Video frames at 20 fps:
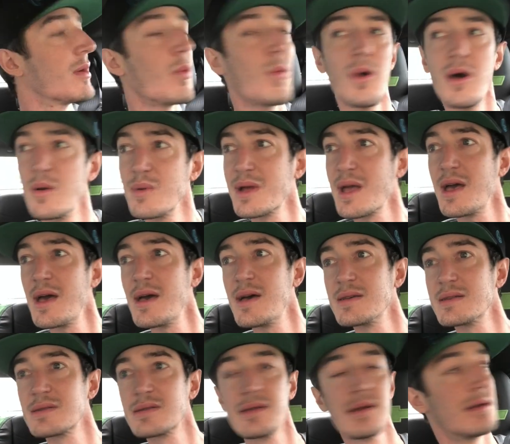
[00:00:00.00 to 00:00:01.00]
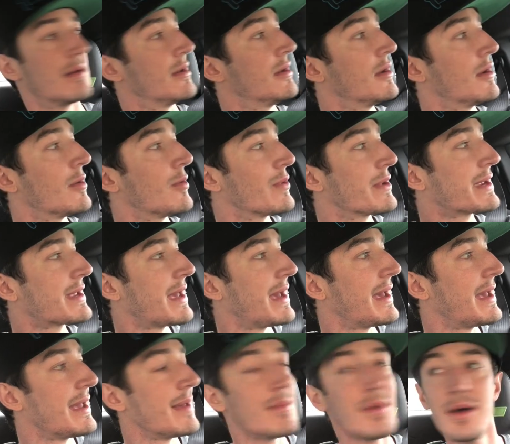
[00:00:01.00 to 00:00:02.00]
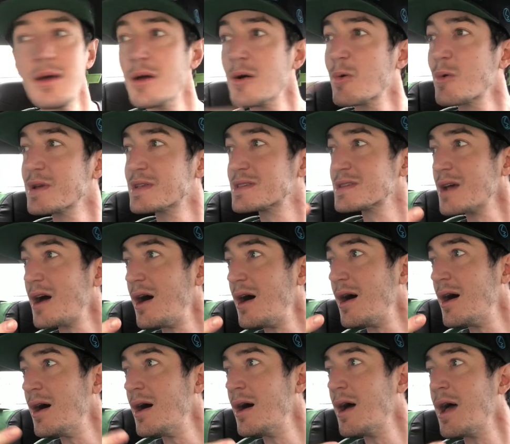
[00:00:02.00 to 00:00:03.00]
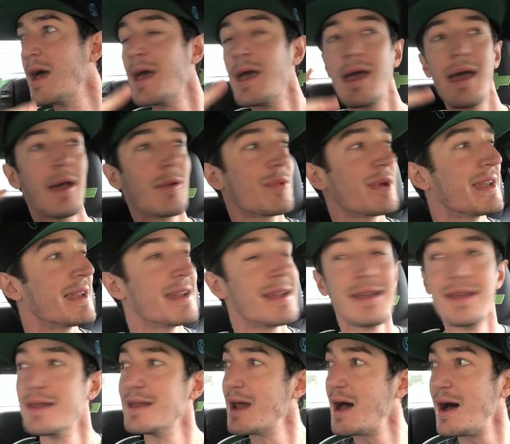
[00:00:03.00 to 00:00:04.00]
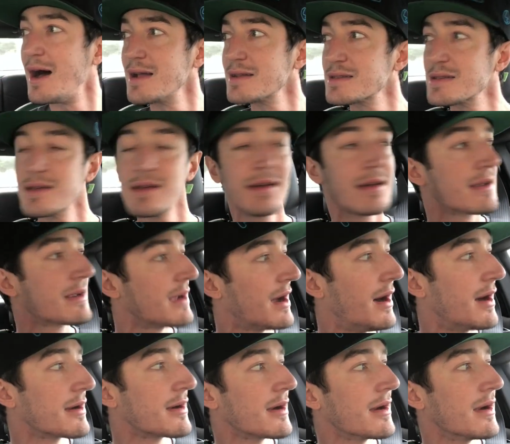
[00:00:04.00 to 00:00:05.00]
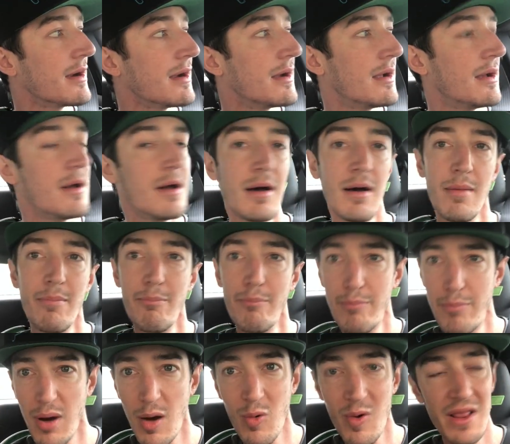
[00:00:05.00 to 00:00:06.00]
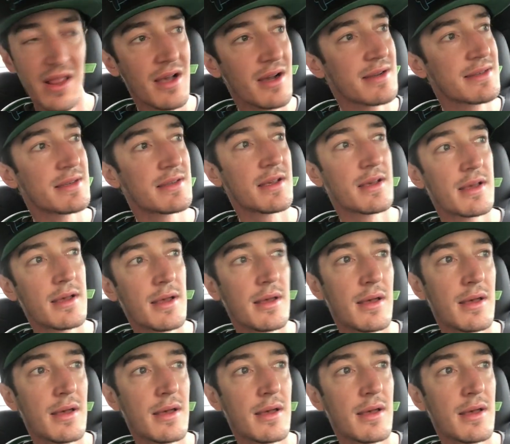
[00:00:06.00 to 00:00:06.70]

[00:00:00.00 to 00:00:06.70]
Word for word: Well, guys, we came, we saw, and we did not conquer. But we looked,